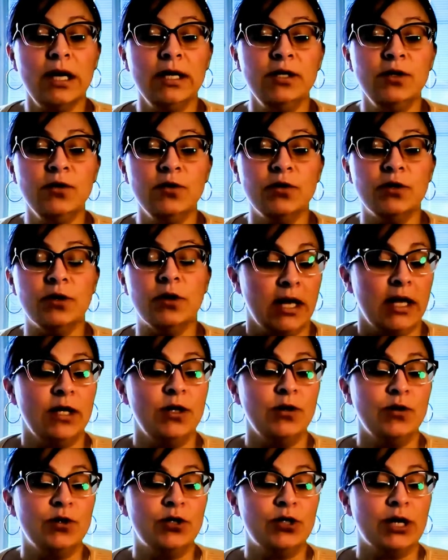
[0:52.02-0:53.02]
And you,
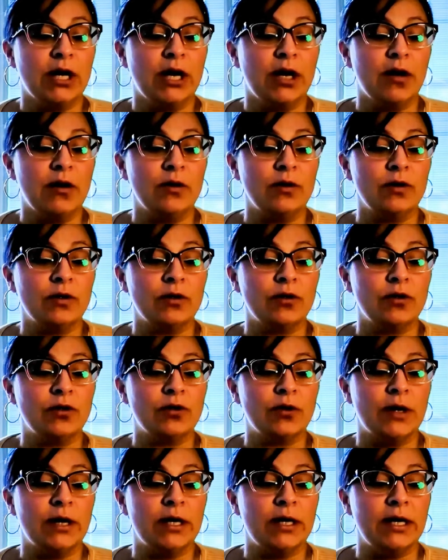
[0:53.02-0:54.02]
you shall
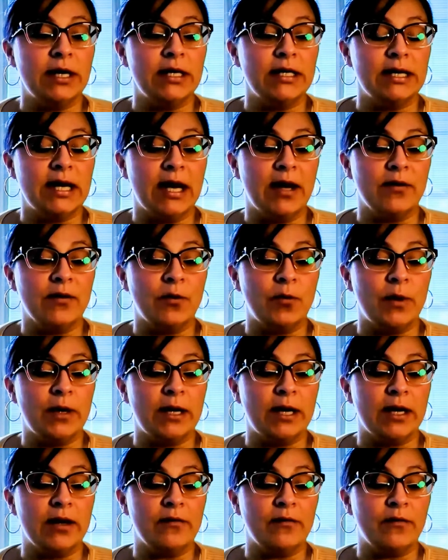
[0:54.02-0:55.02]
tread down the
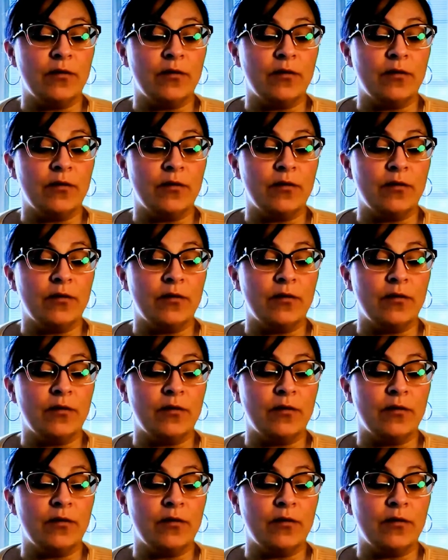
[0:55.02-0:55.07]
wicked,